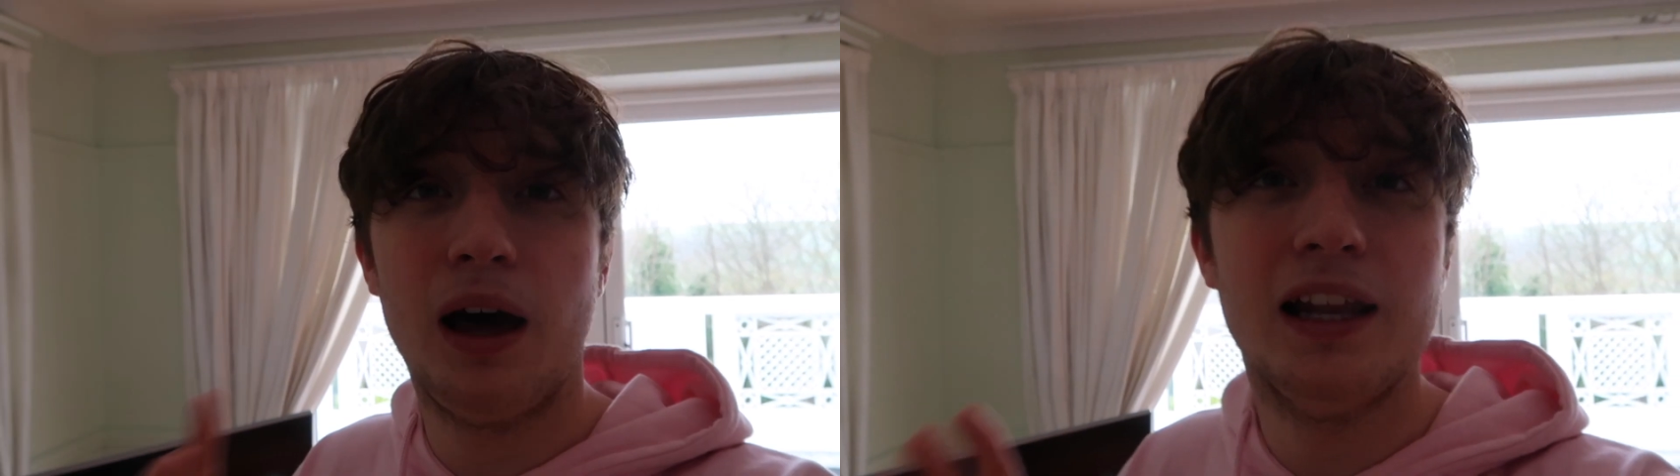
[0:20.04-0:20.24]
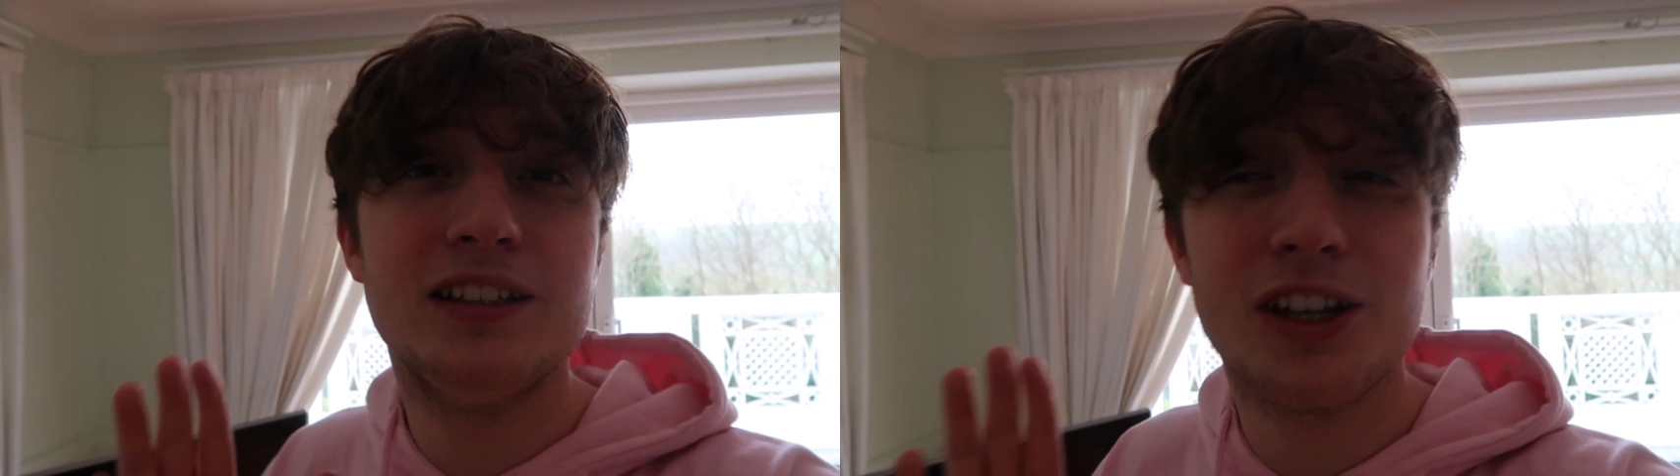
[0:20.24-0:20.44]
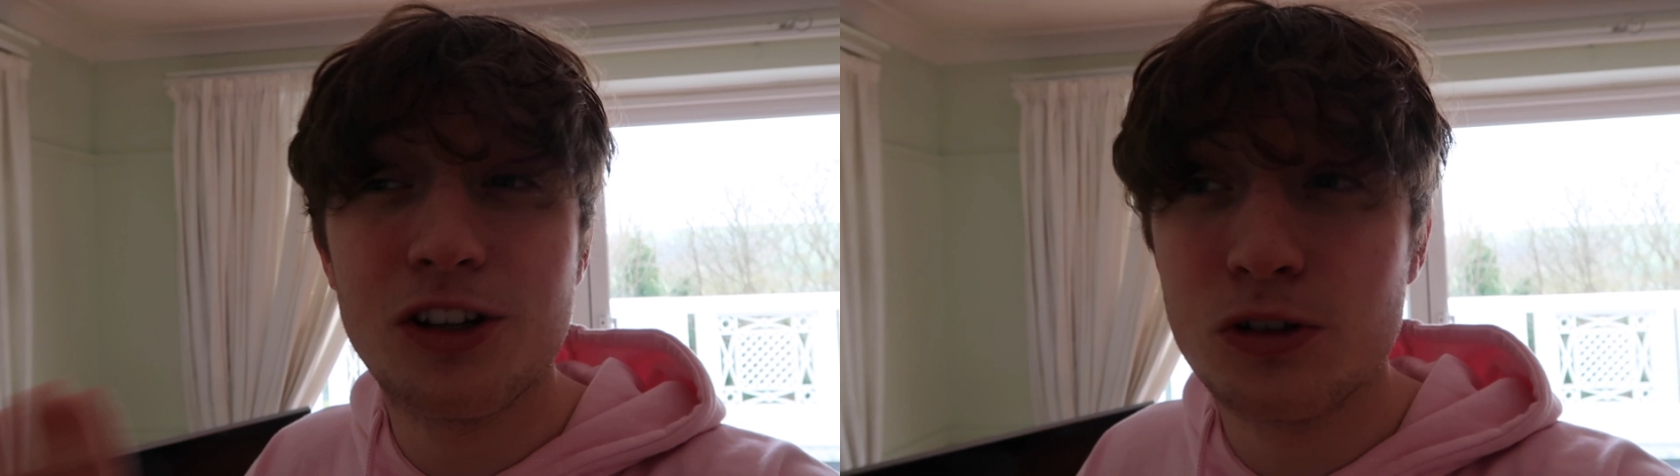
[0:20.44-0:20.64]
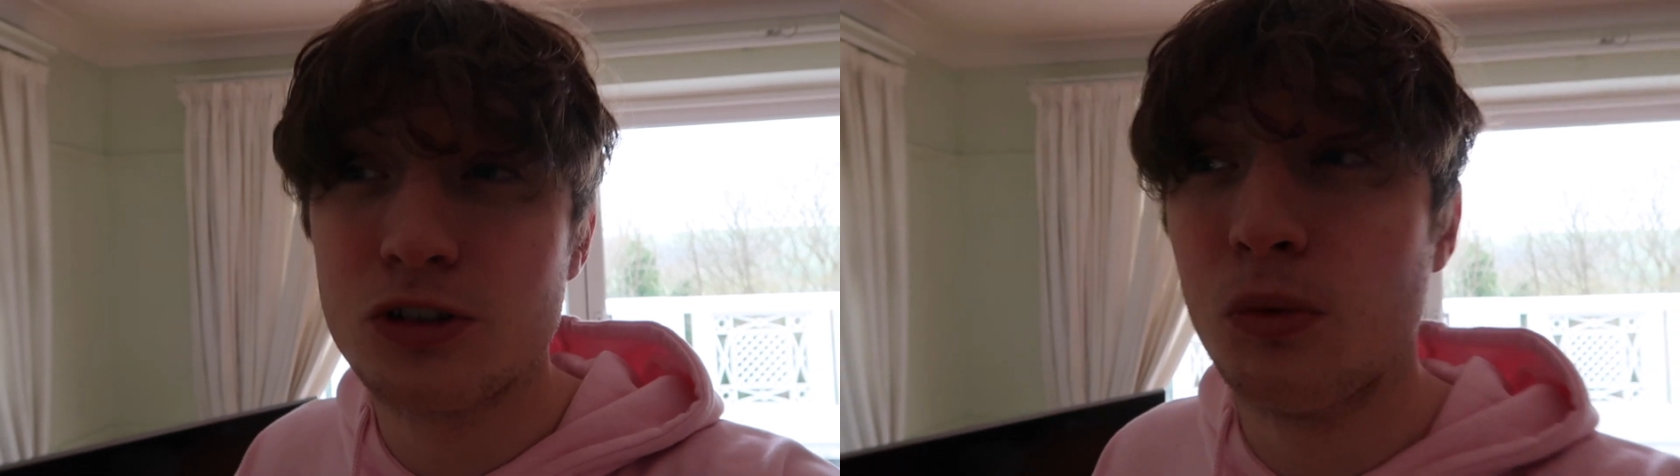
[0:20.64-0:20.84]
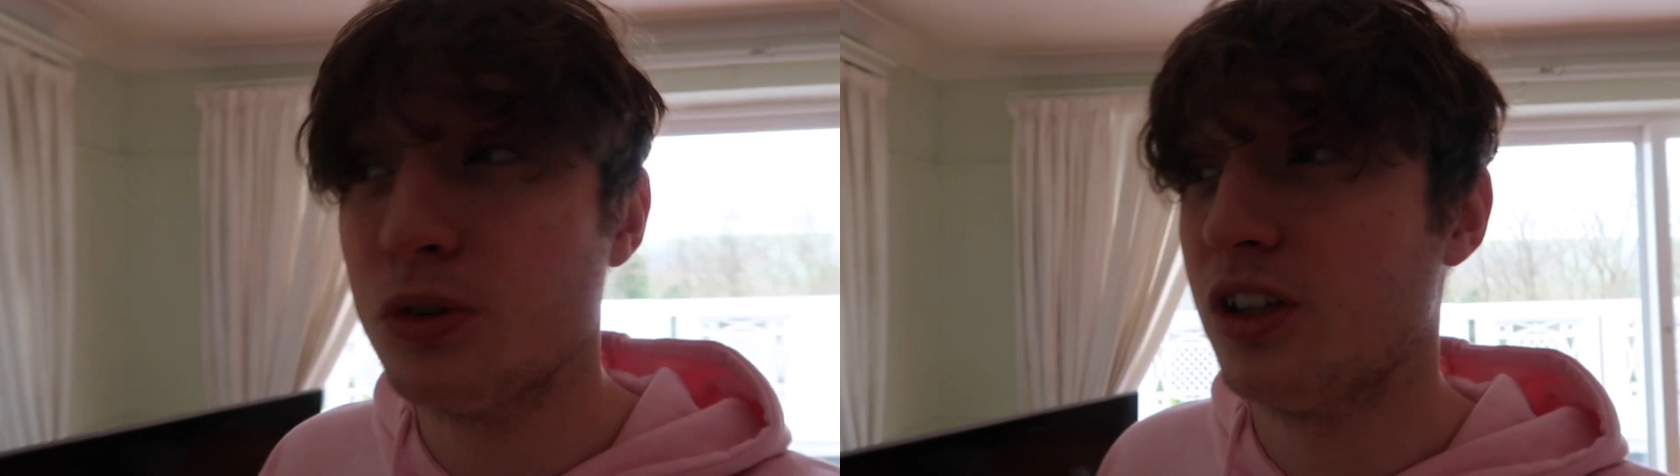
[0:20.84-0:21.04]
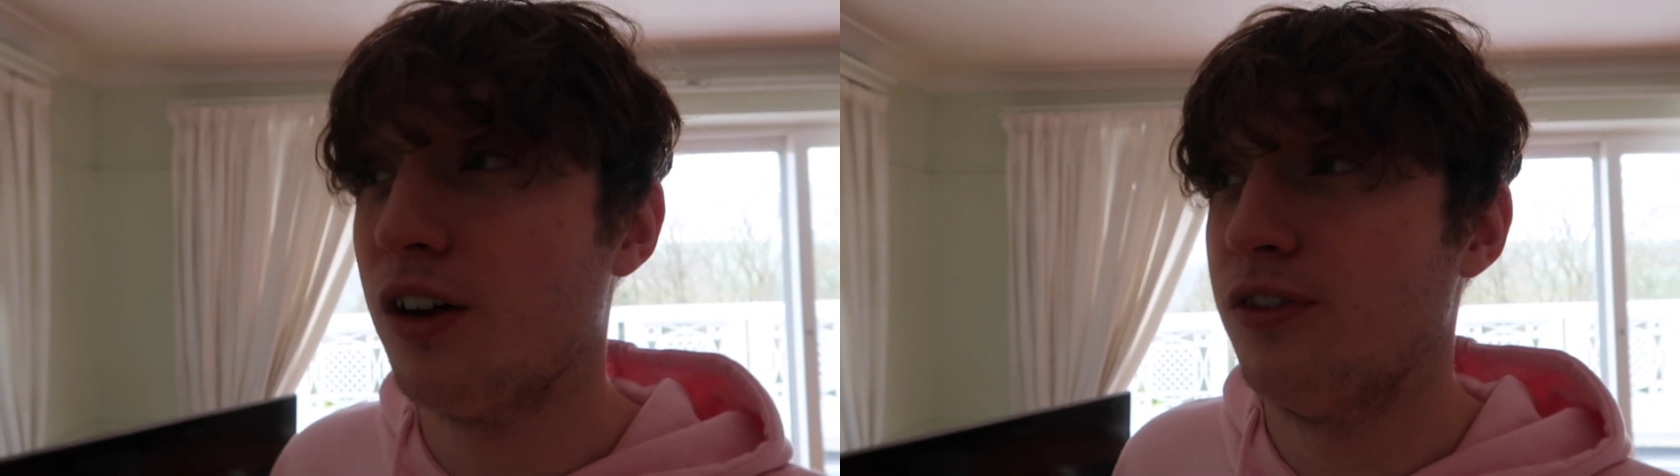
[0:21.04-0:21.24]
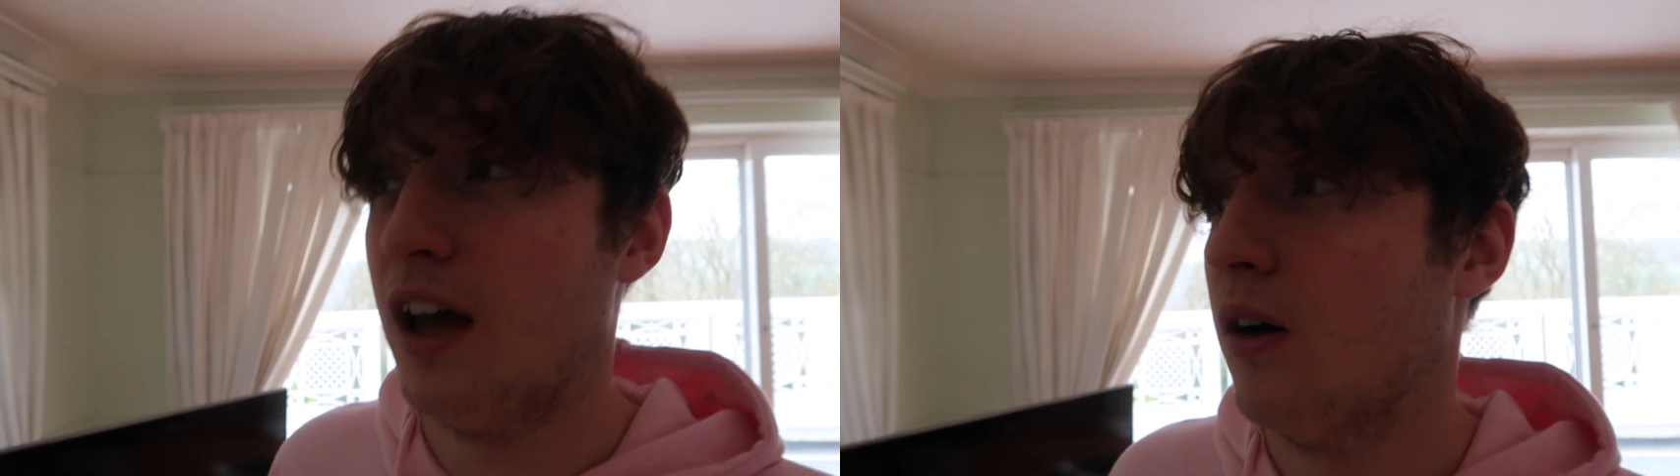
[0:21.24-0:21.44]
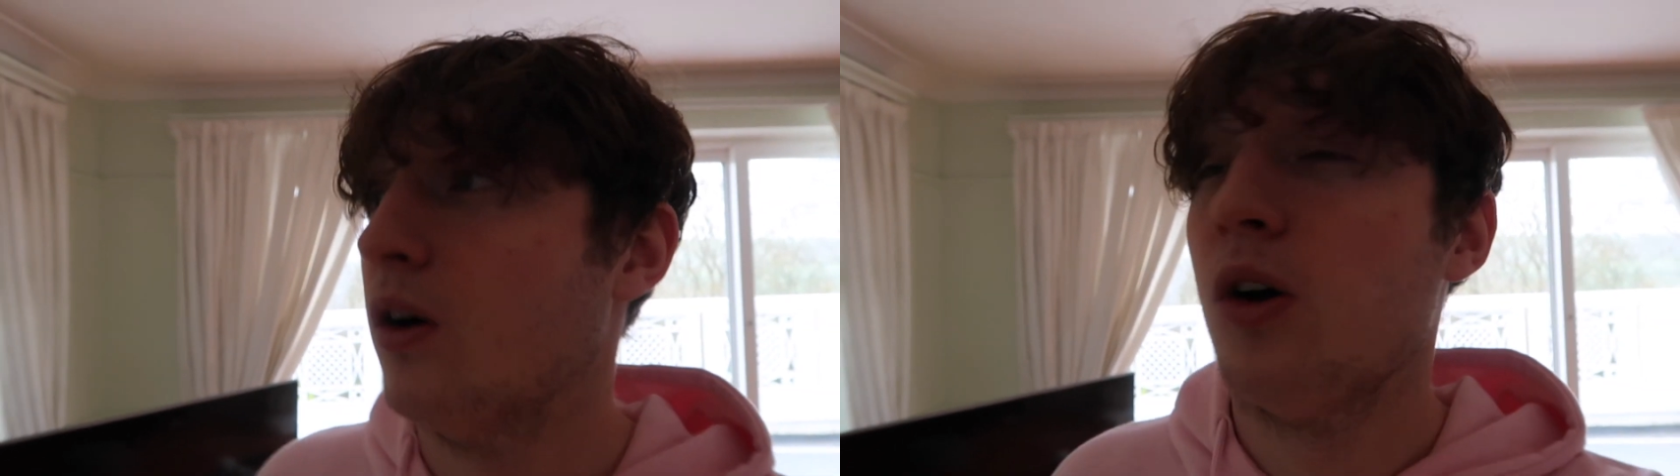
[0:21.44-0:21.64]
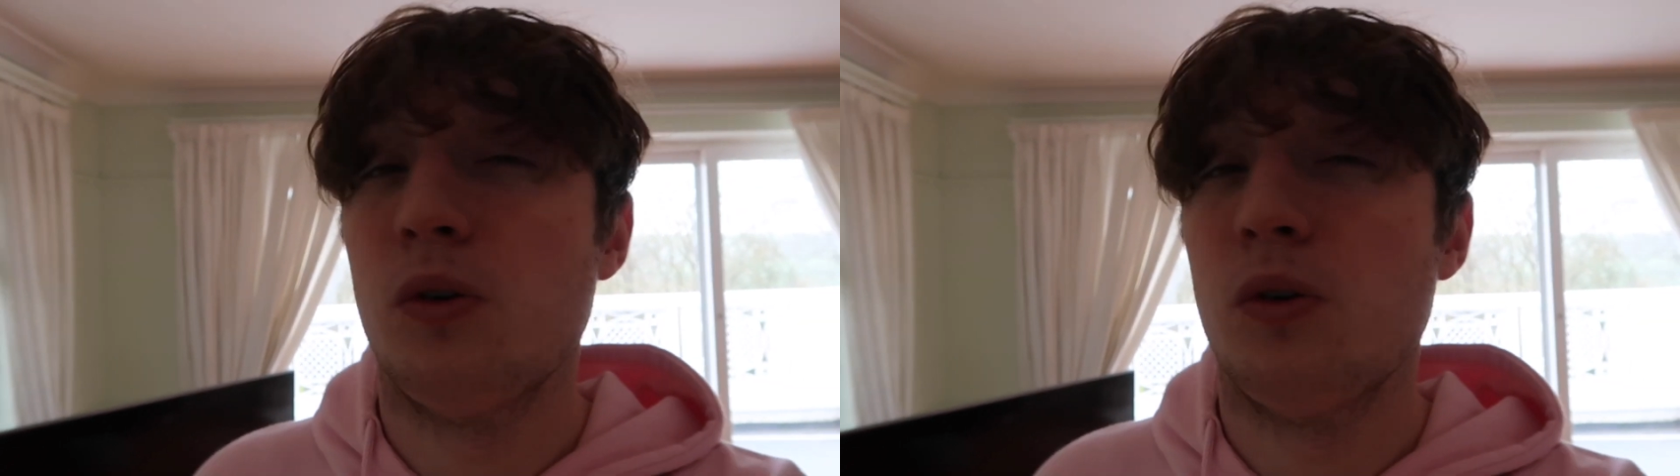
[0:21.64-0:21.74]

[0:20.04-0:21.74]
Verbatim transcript: But at least I know some more stuff now,